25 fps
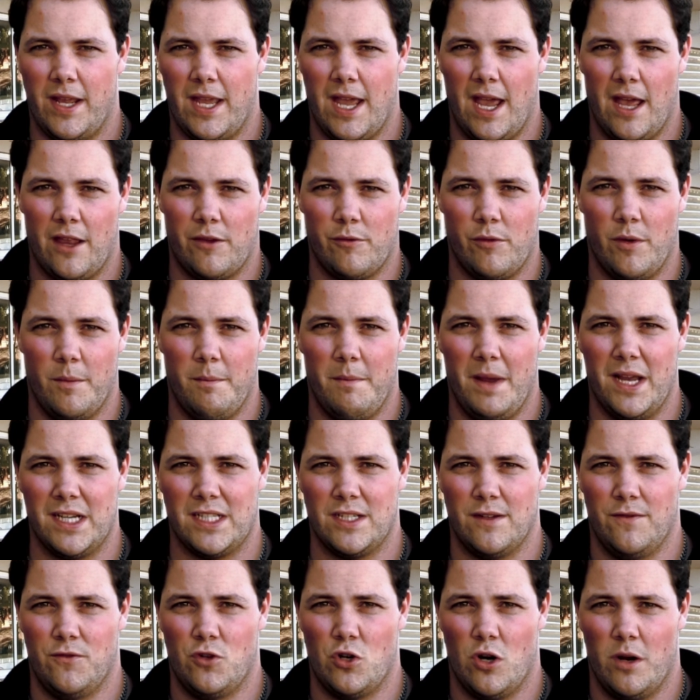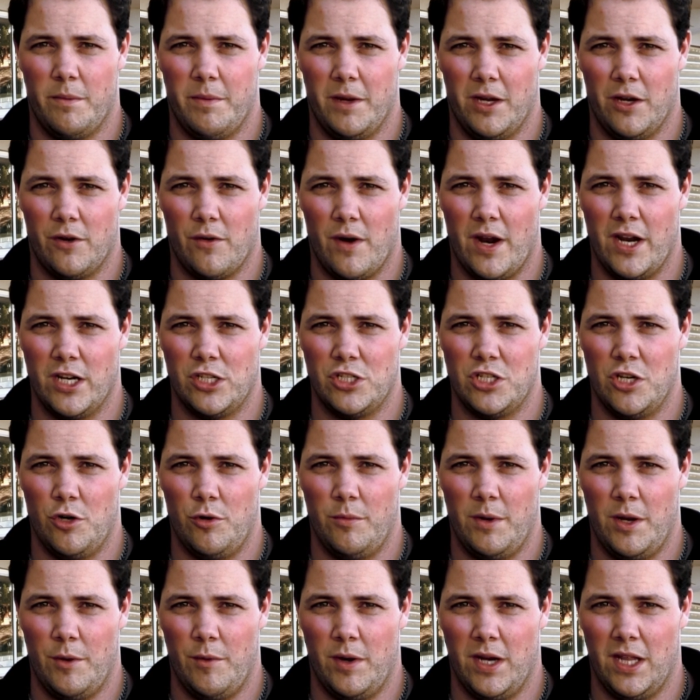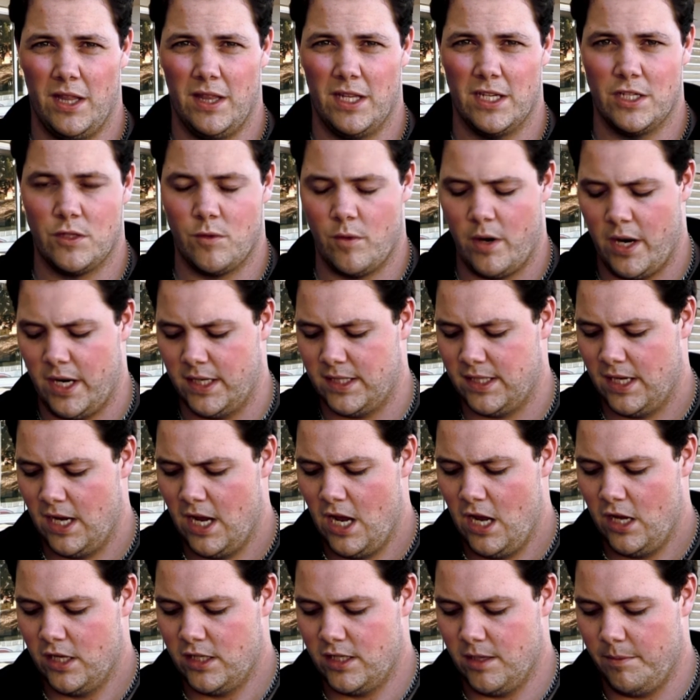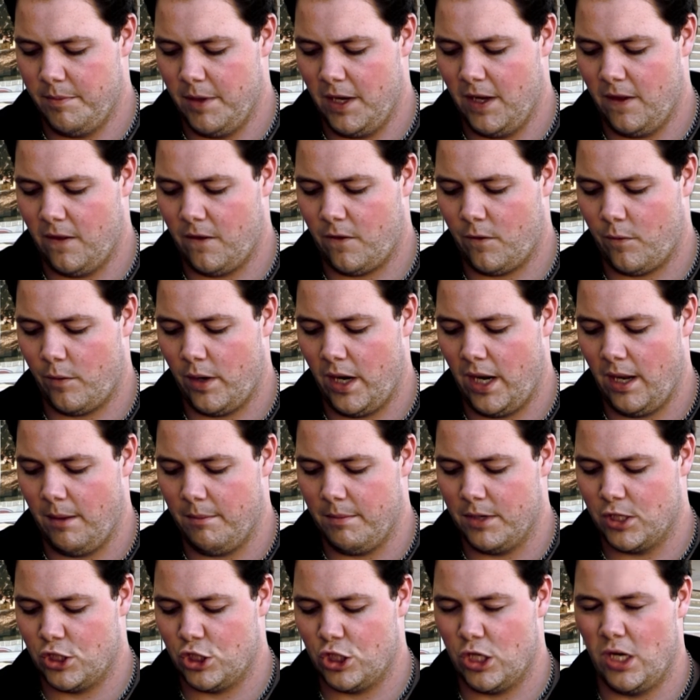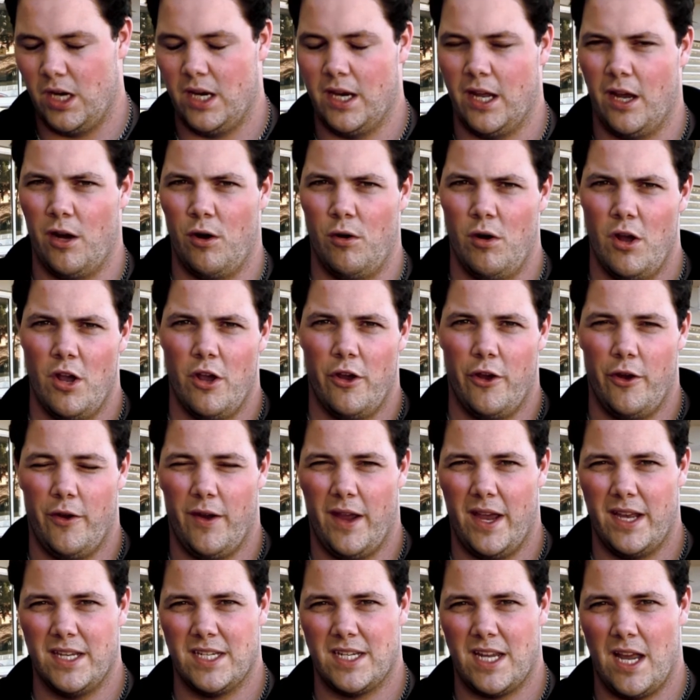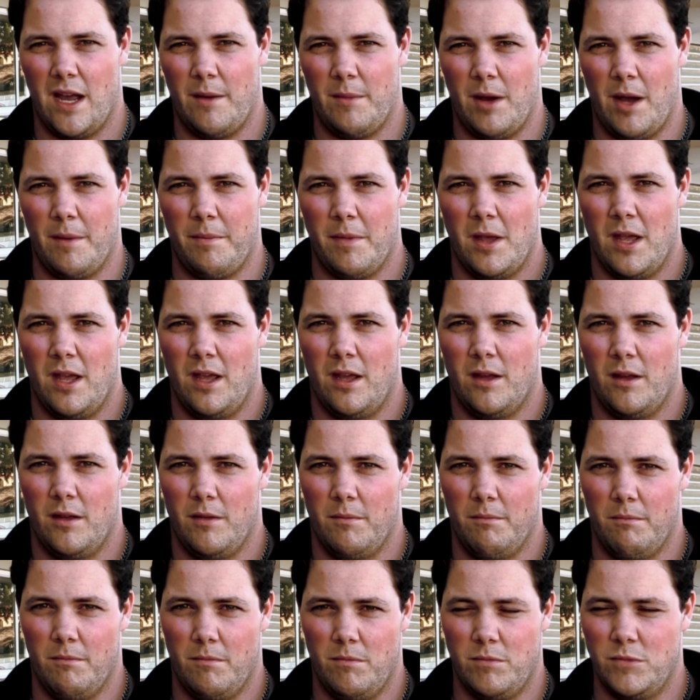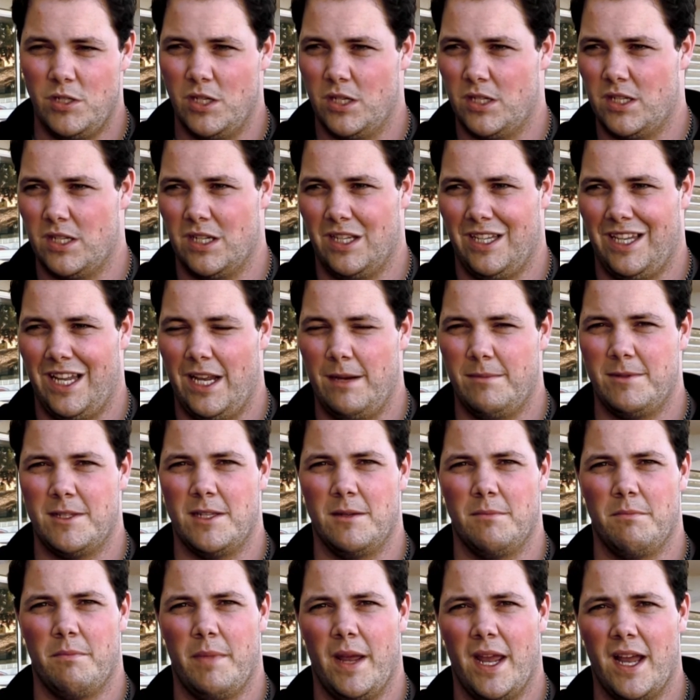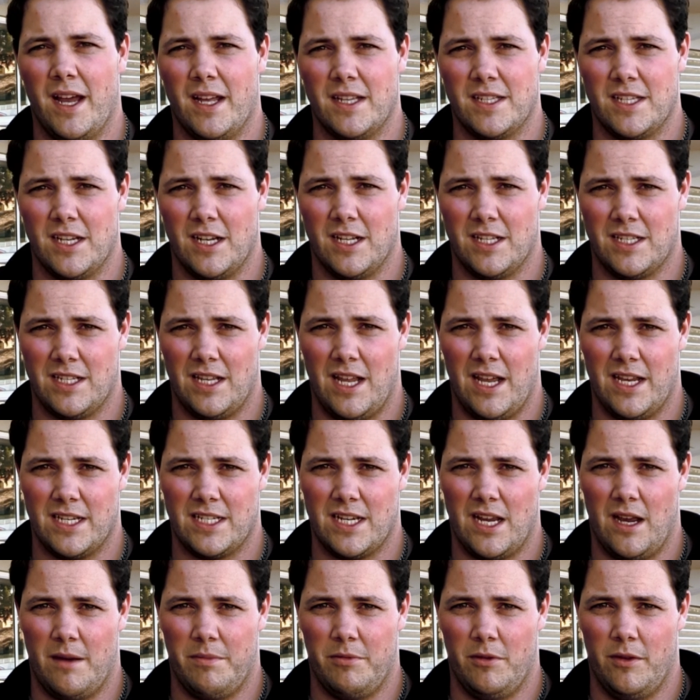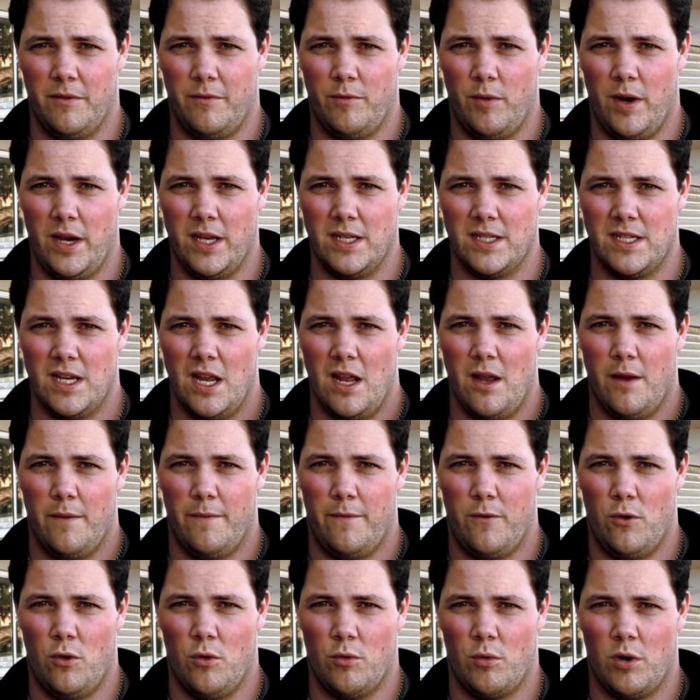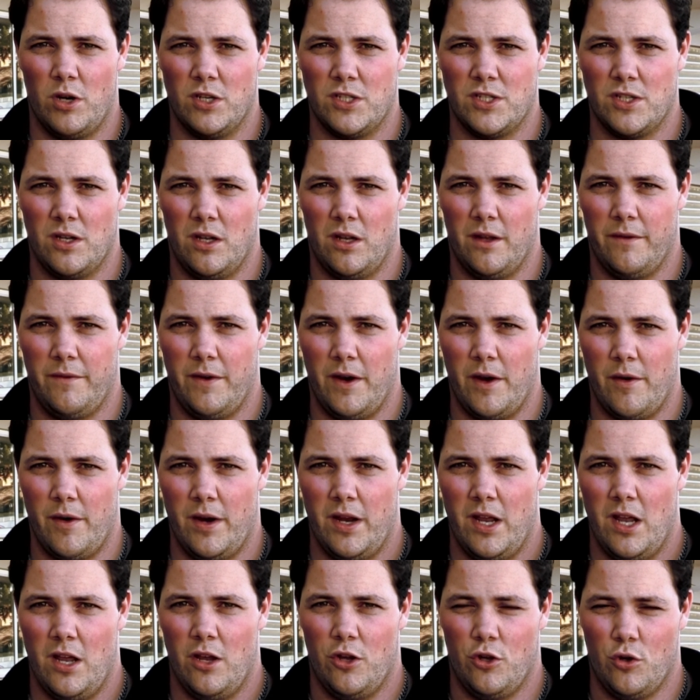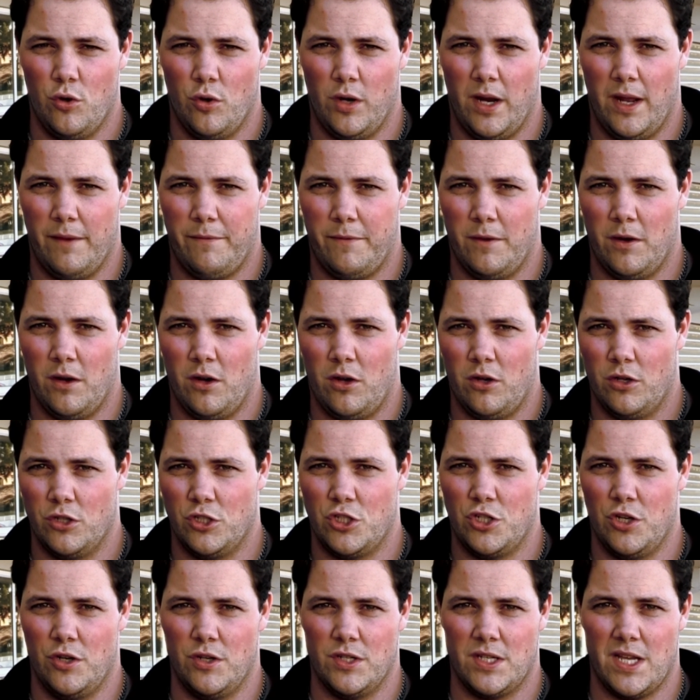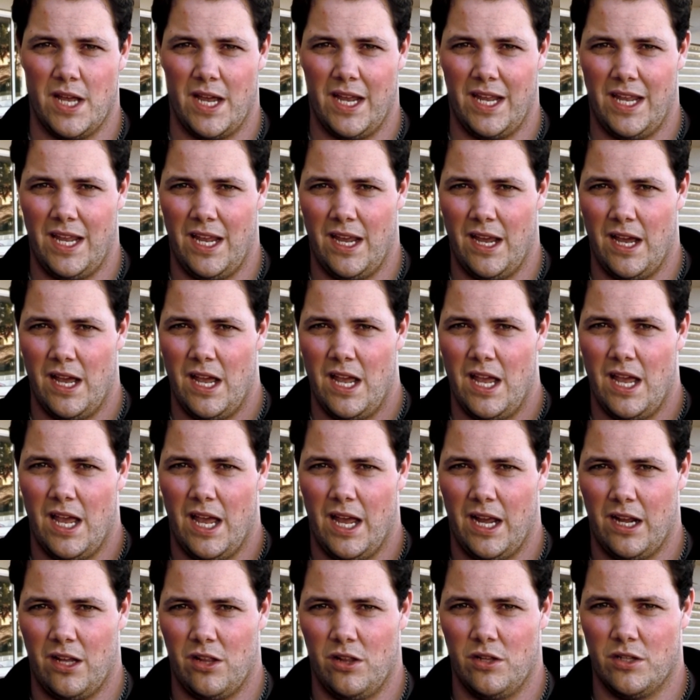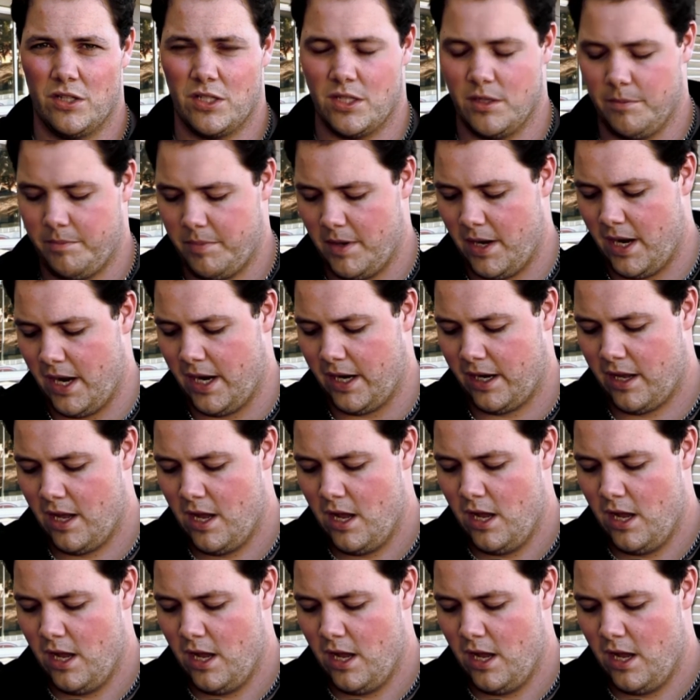Catherine, massive drop in grade. She'll be winning this race to beat 3, Machine L, who has come up just leaps and bounds in its last couple of wins for Ross Oliveri. Good effort on Tuesday here at Gloucester Park.